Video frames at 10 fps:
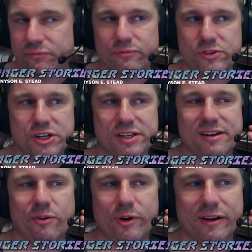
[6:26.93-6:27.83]
She does
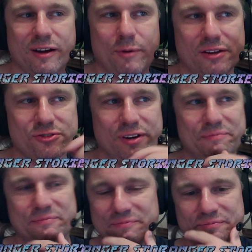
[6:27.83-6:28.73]
not want to come on stream.
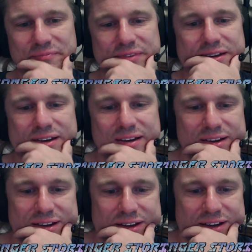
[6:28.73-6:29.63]

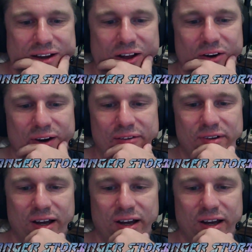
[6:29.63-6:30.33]
All right.